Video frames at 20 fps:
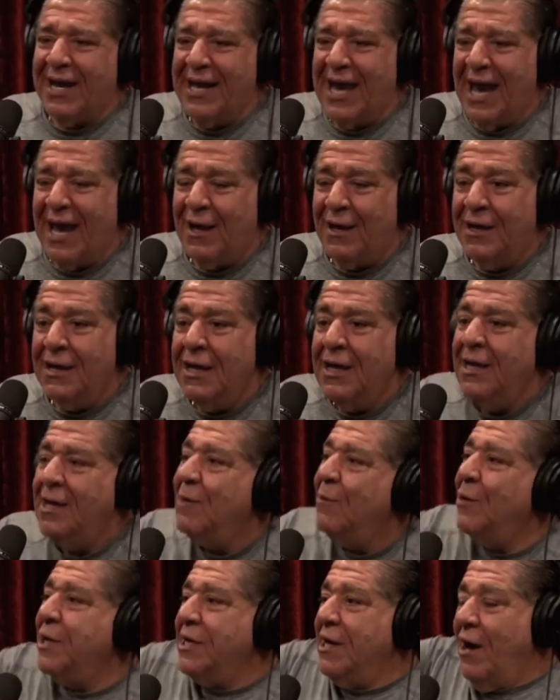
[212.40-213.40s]
hell
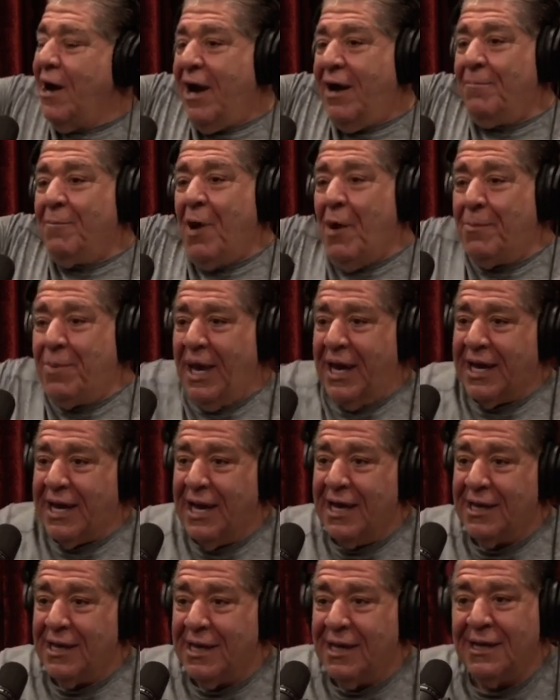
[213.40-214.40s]
with your arm up like
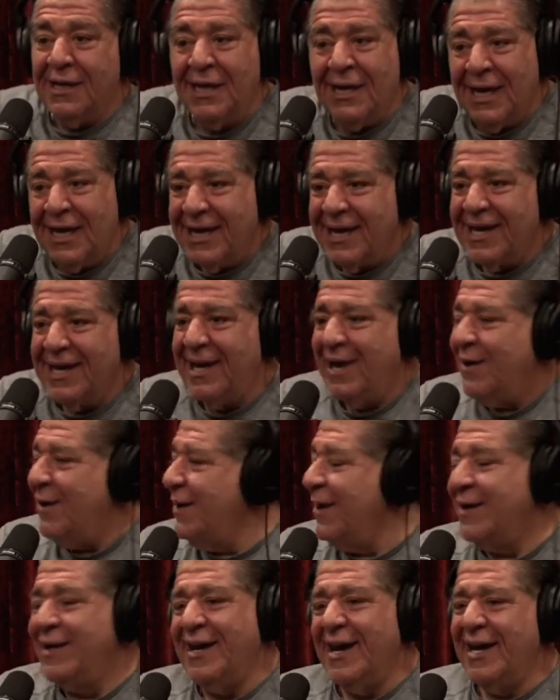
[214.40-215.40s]
Hitler. You
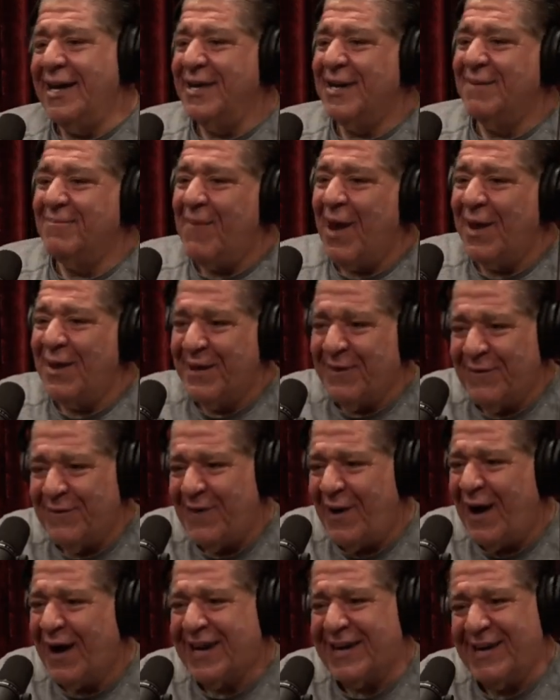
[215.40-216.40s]
hit your mother.
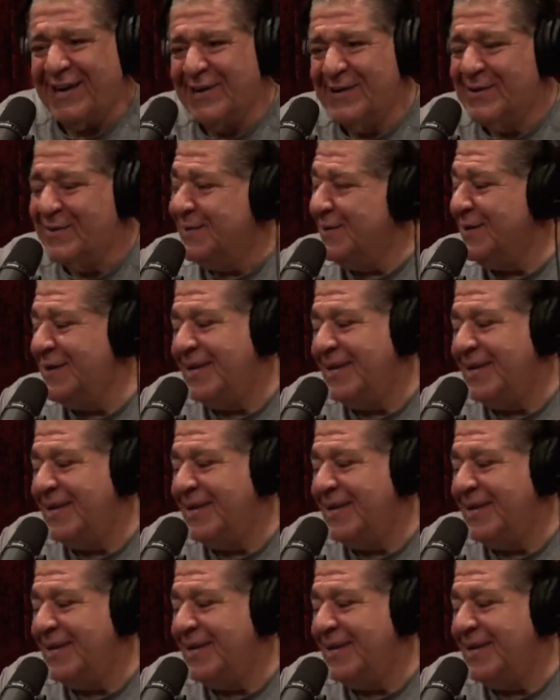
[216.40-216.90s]
Fuck you.